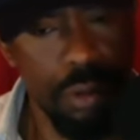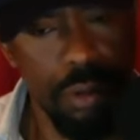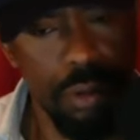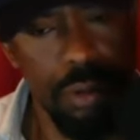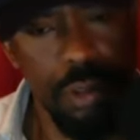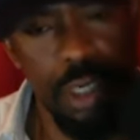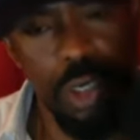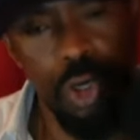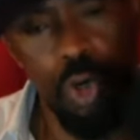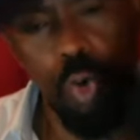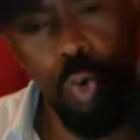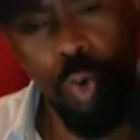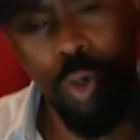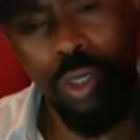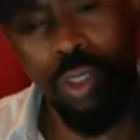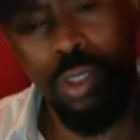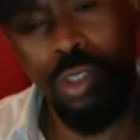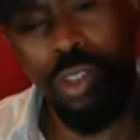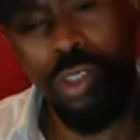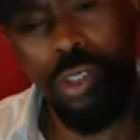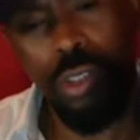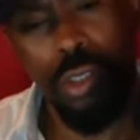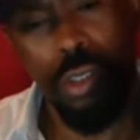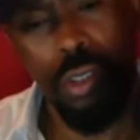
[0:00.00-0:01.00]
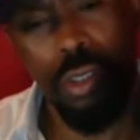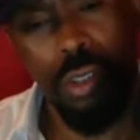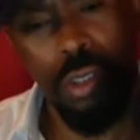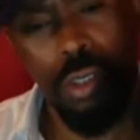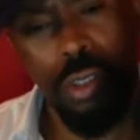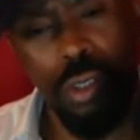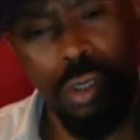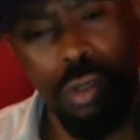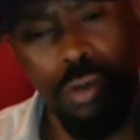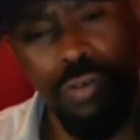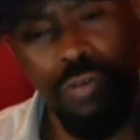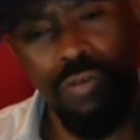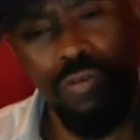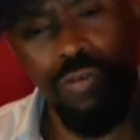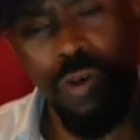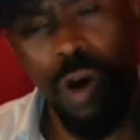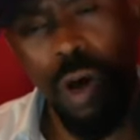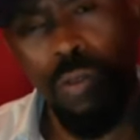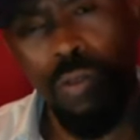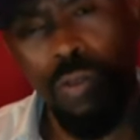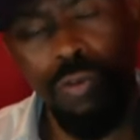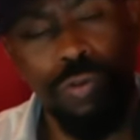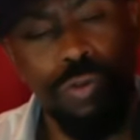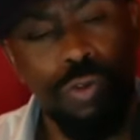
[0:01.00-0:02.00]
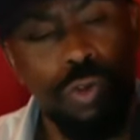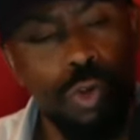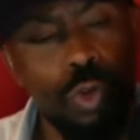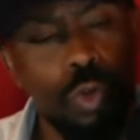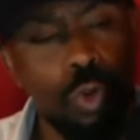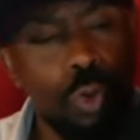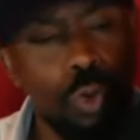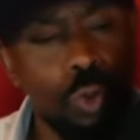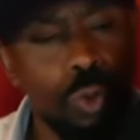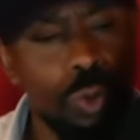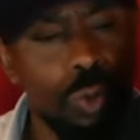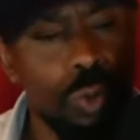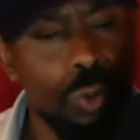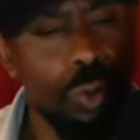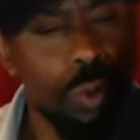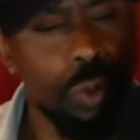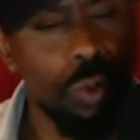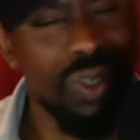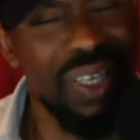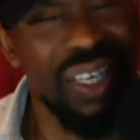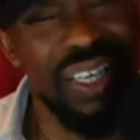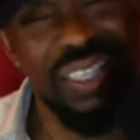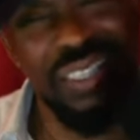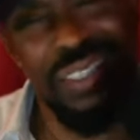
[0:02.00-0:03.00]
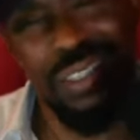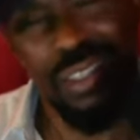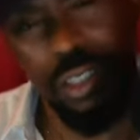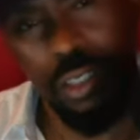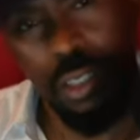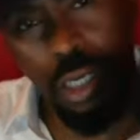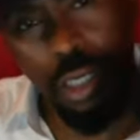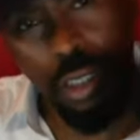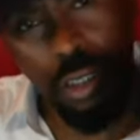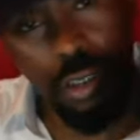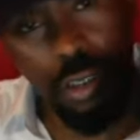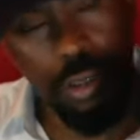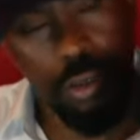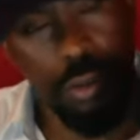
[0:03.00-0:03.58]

Yahuwah's father rule is good.